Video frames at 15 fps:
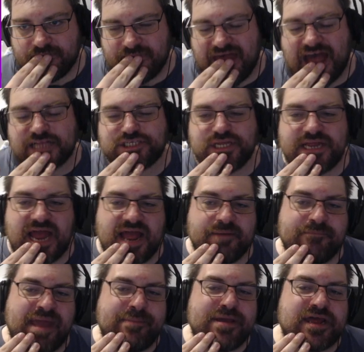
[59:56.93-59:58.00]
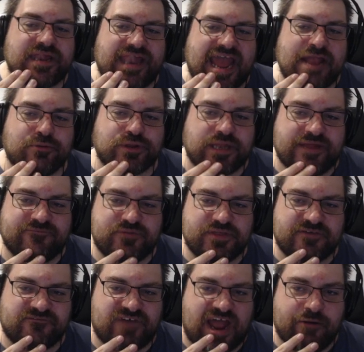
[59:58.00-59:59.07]
Actually, maybe Glade would live with
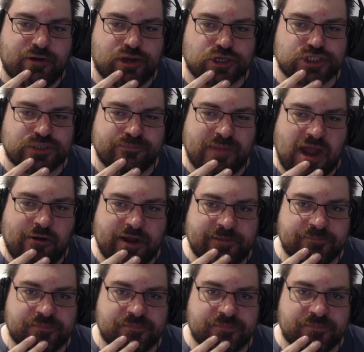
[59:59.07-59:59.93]
a Fire Reduction Berry,